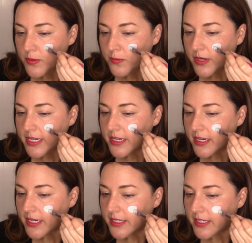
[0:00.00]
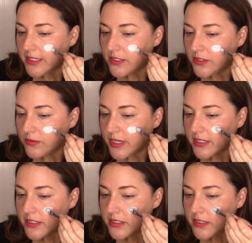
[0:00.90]
white highlight to
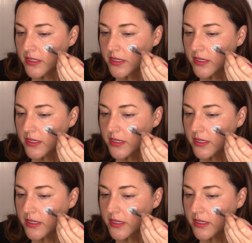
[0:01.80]
it.